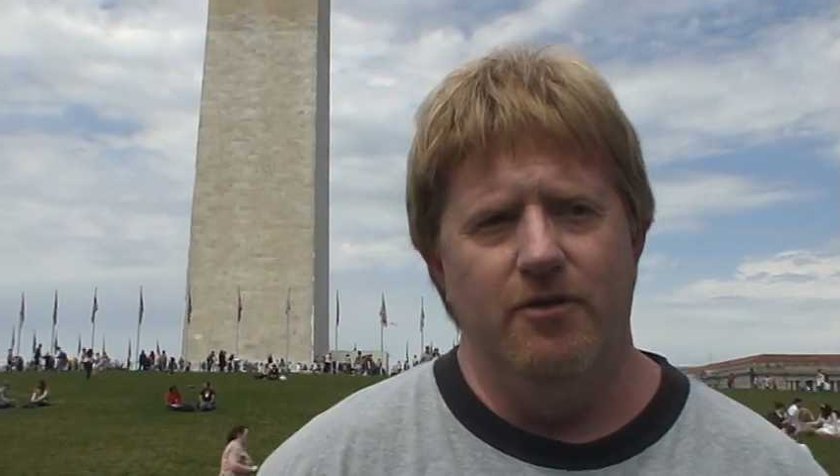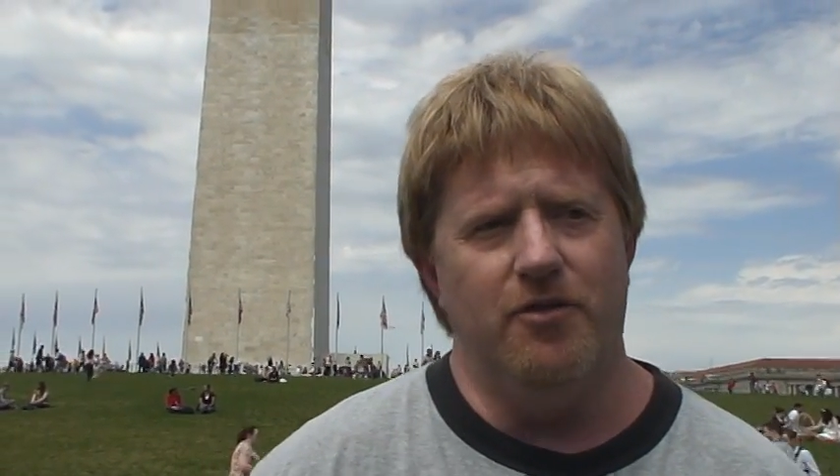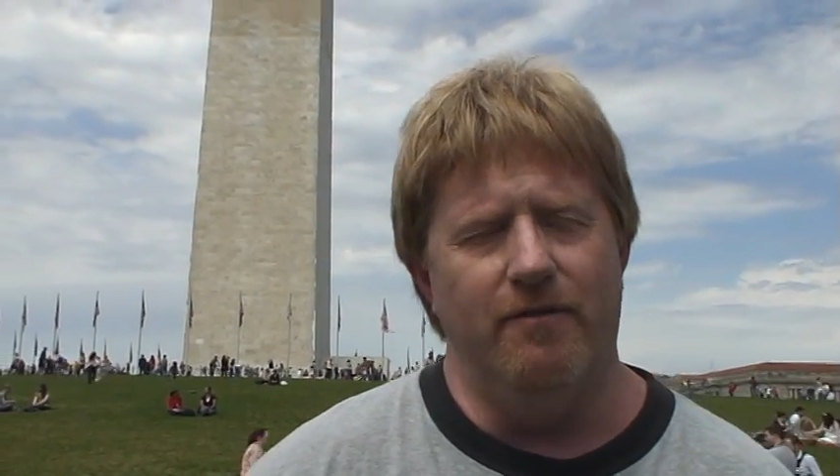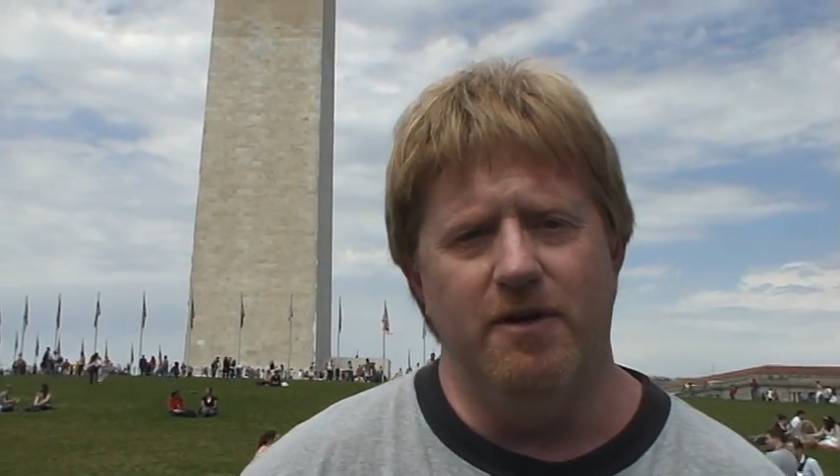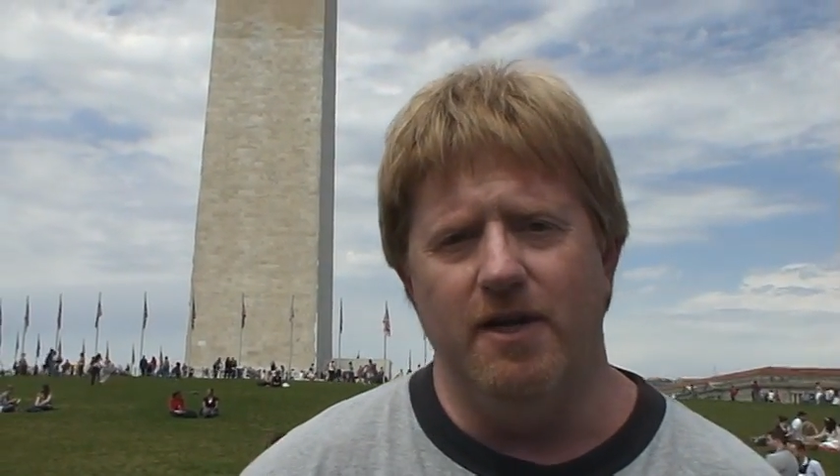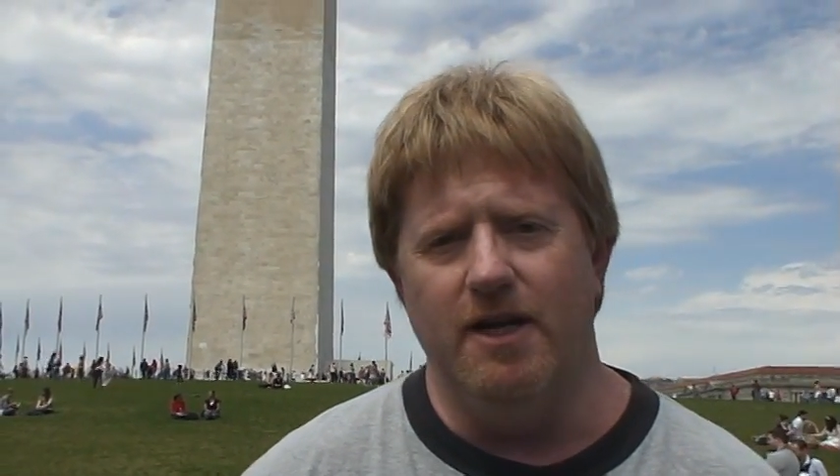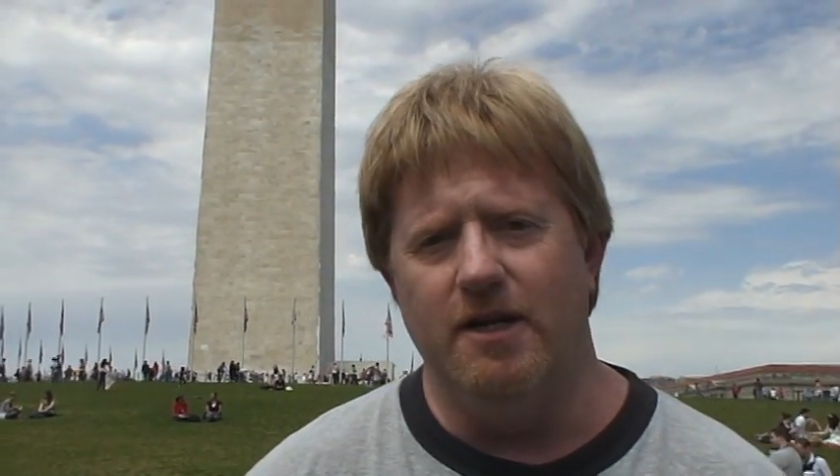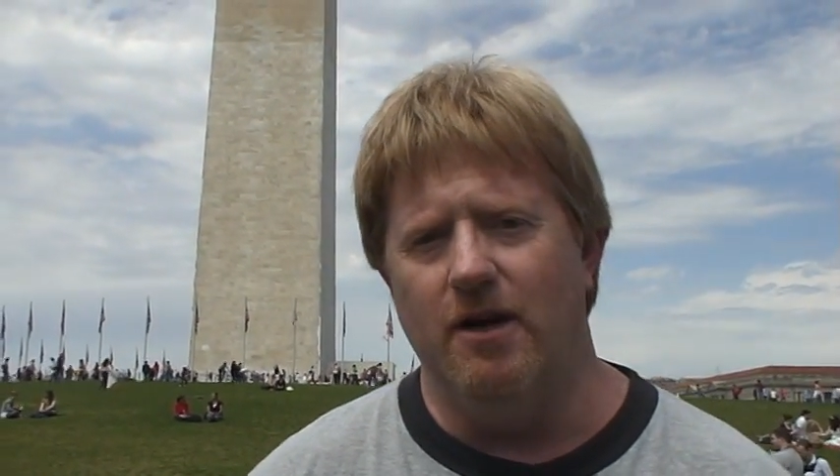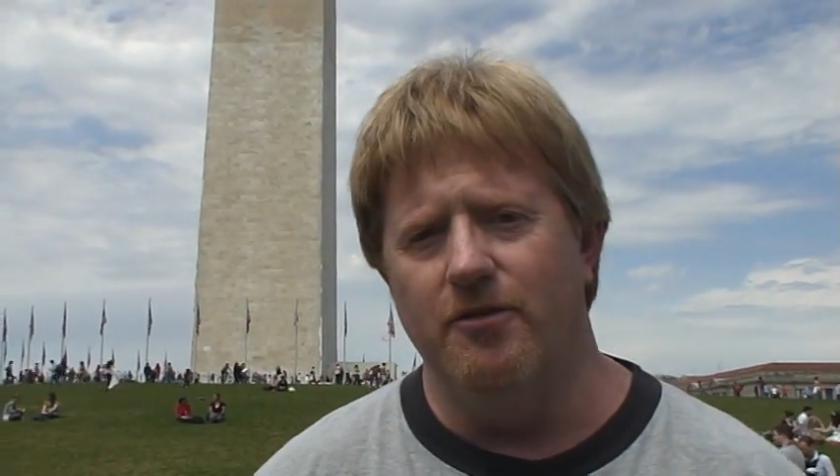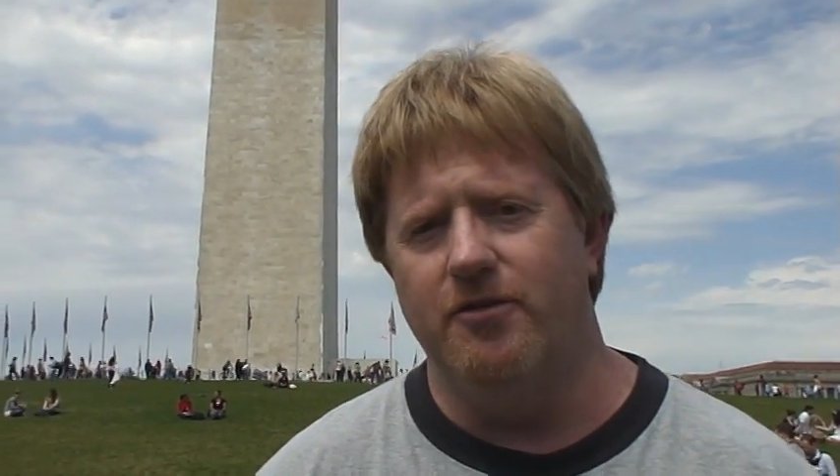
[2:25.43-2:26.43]
17
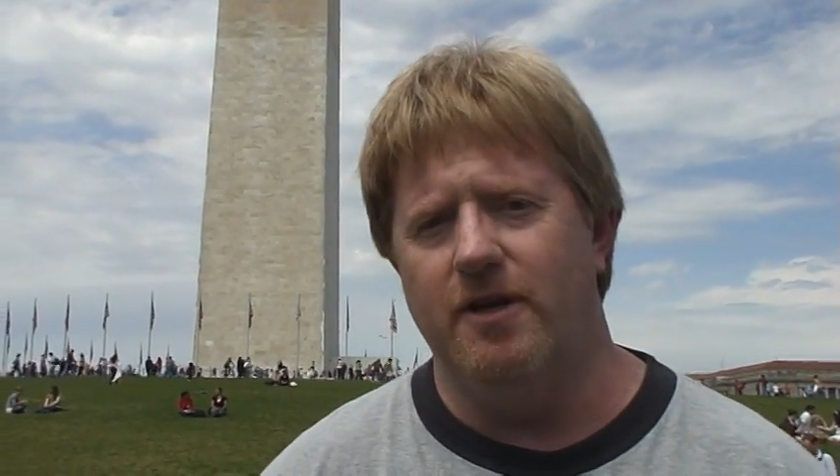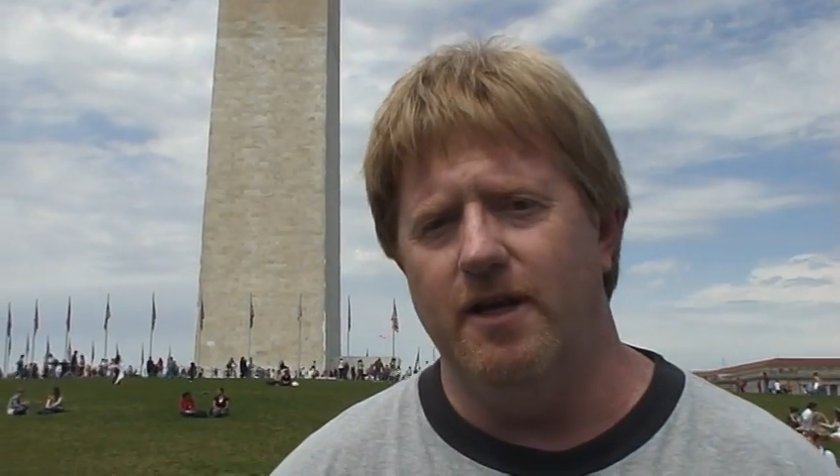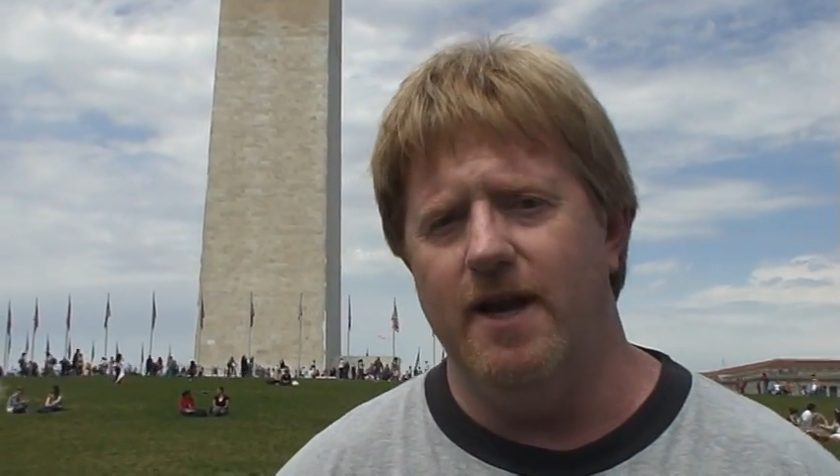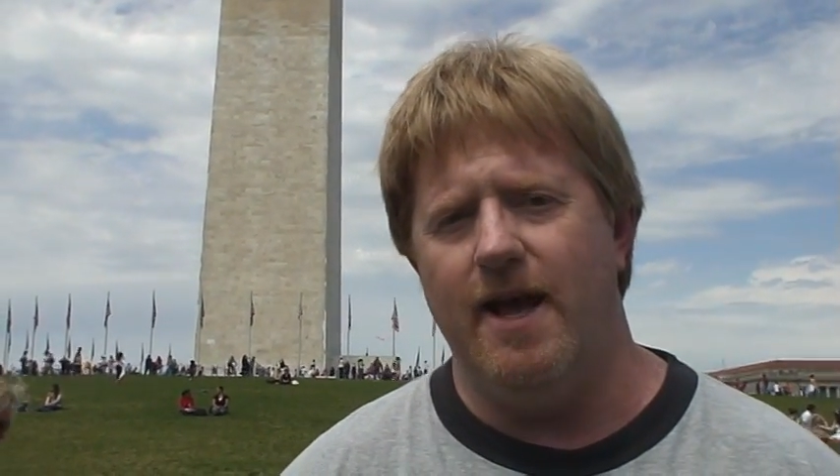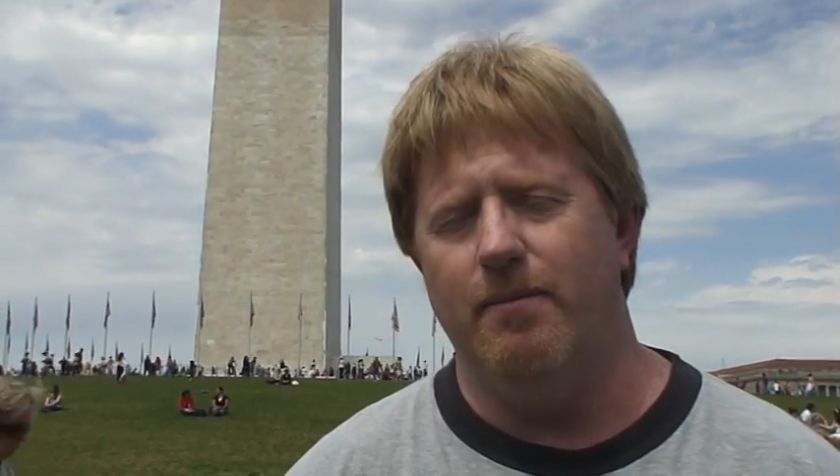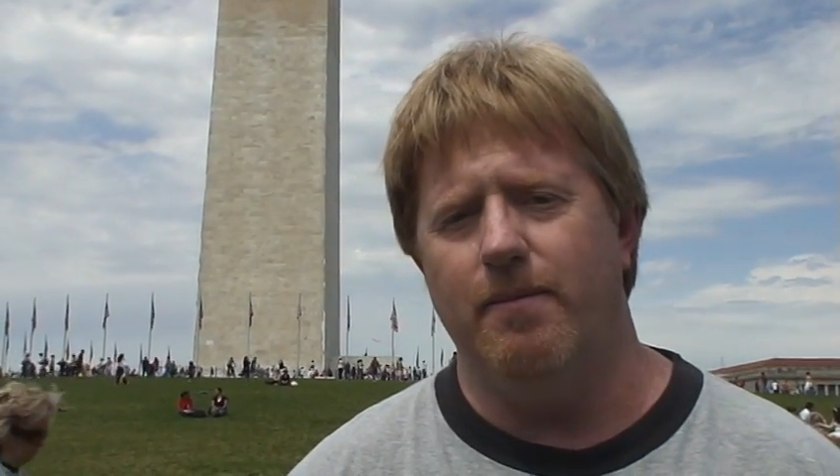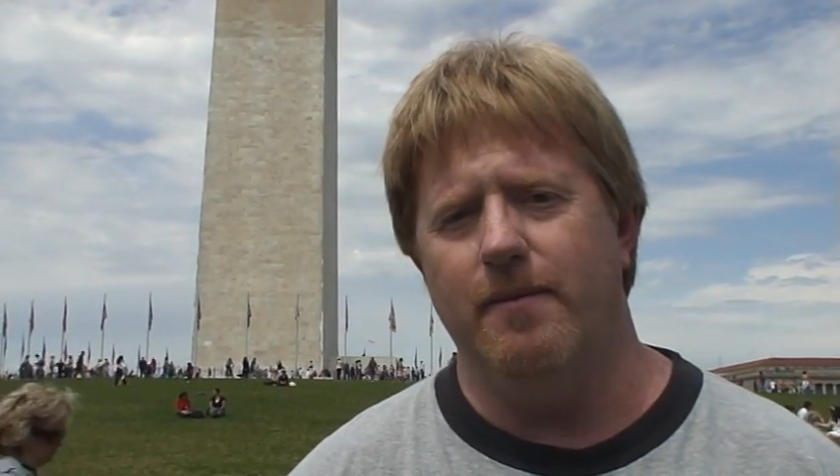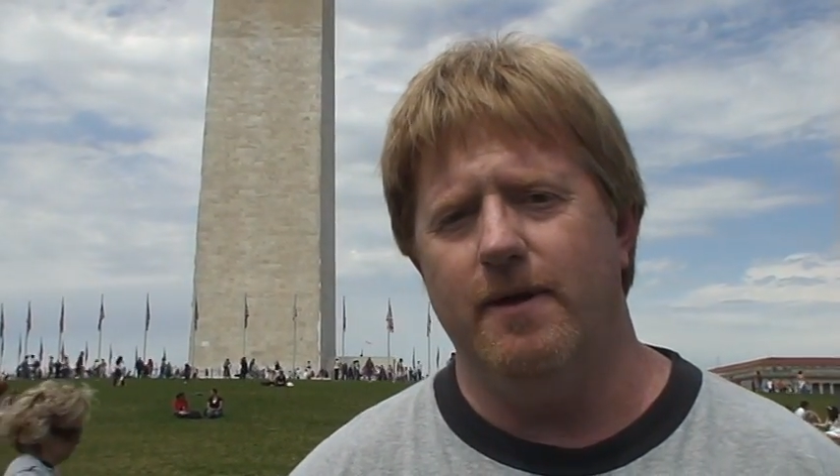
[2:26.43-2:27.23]
adults kidnapped